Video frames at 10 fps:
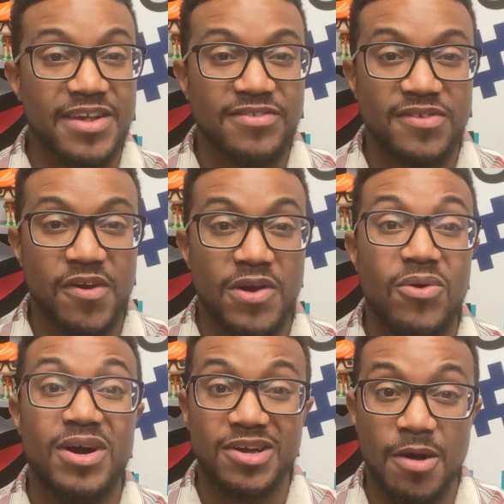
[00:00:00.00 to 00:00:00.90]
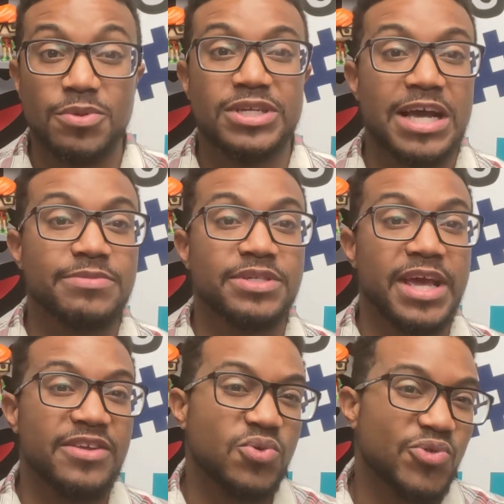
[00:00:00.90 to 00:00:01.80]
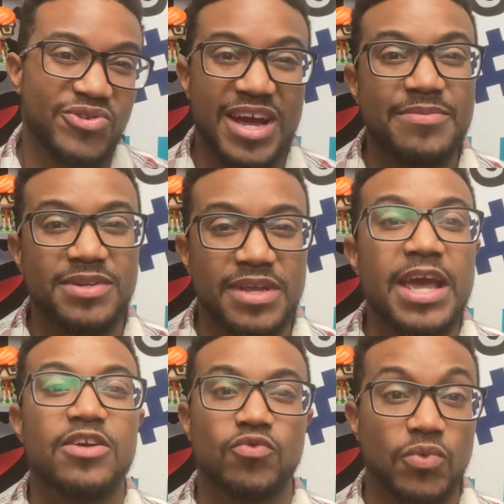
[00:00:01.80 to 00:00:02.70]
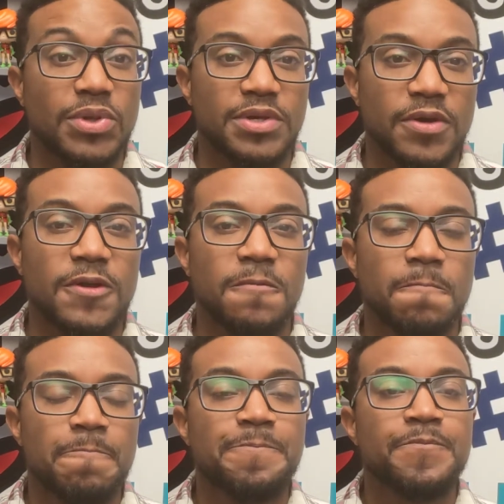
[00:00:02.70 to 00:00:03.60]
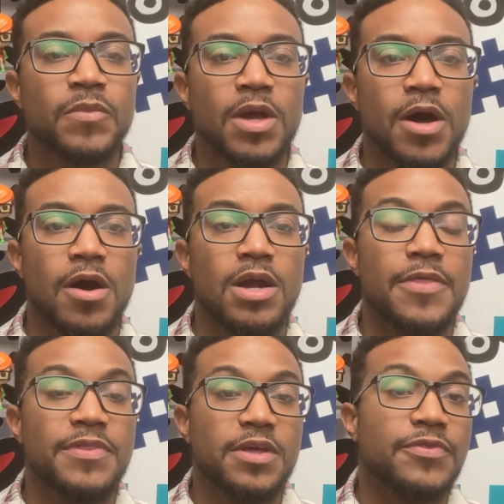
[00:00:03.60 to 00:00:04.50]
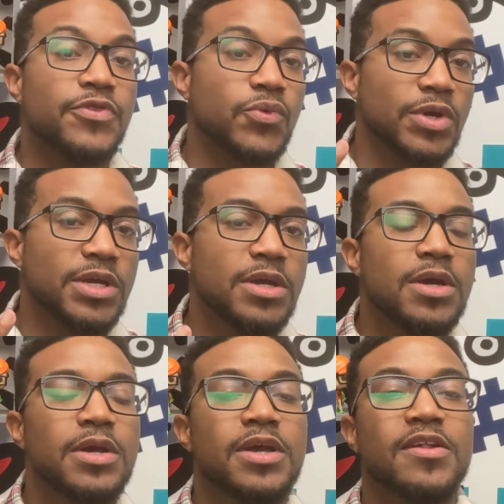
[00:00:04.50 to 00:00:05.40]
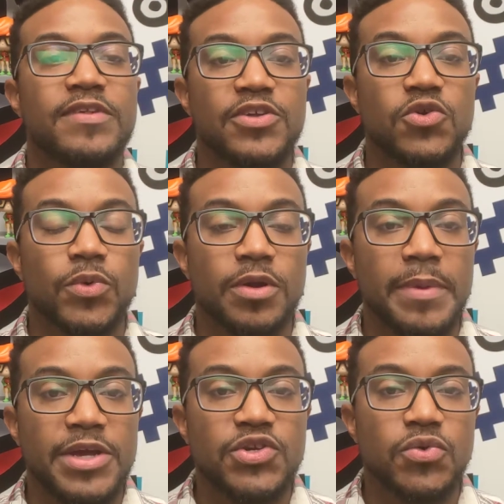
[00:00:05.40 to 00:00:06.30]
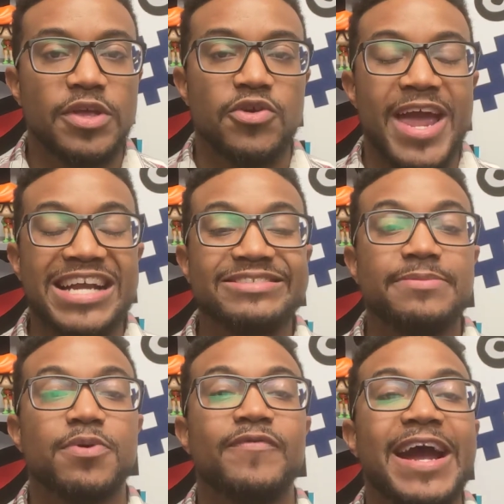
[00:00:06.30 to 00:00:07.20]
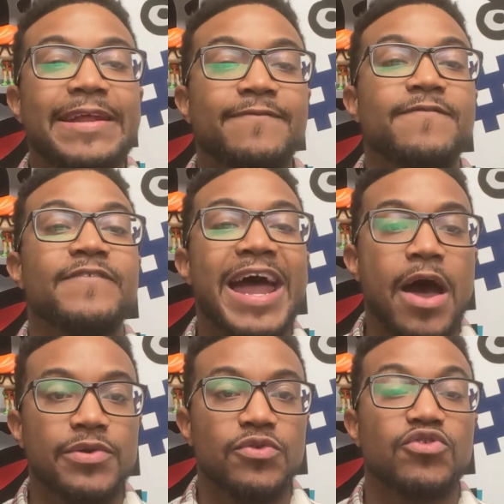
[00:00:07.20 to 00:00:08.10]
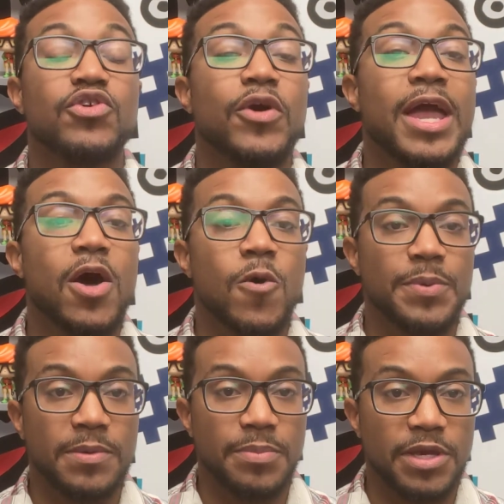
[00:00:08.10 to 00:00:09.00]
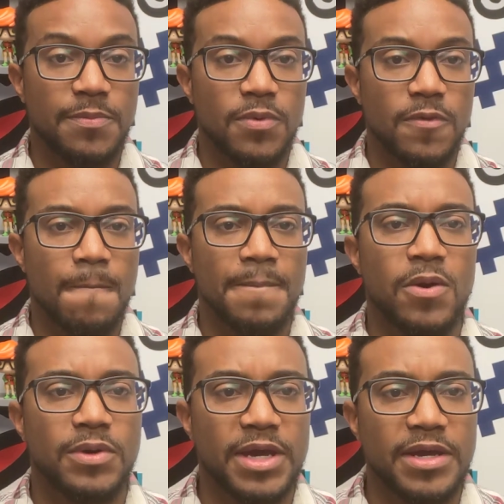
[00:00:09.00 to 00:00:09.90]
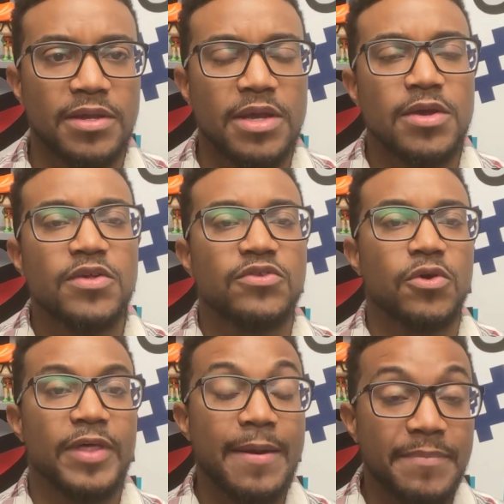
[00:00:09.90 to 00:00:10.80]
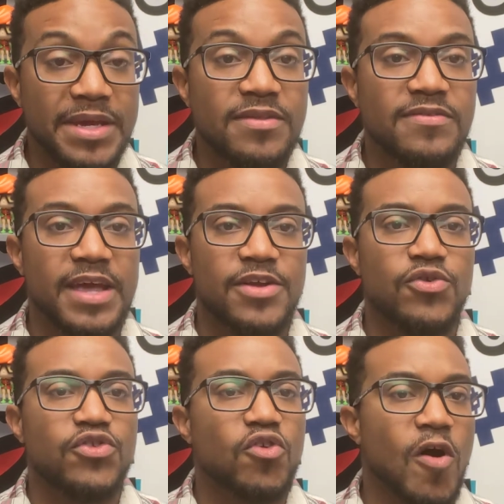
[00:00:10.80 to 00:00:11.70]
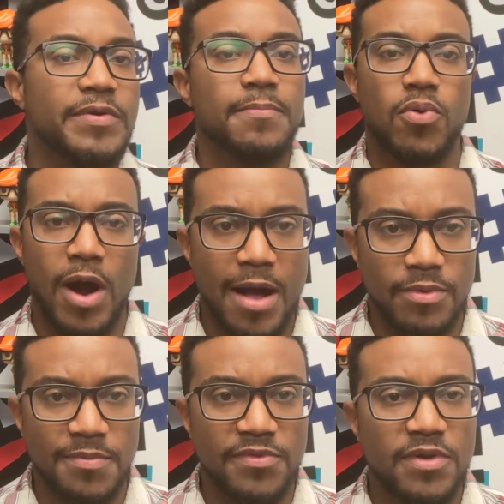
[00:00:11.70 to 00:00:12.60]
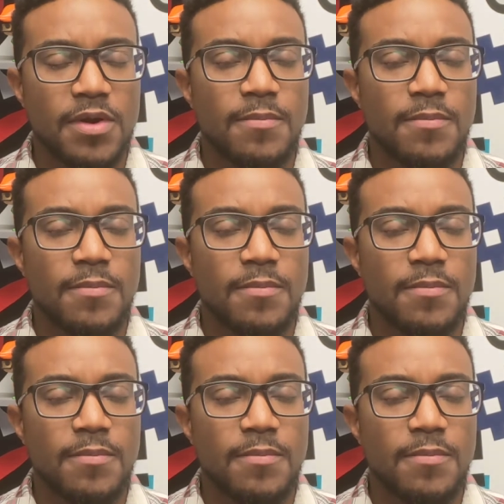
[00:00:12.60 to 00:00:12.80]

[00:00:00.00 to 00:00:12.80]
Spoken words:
case scenario, a couple times a day. 2 or 3 times a day is really good. And then 3 is that you want to make sure that you're actually providing value, so you're helping people, okay? So that means that you're solving problems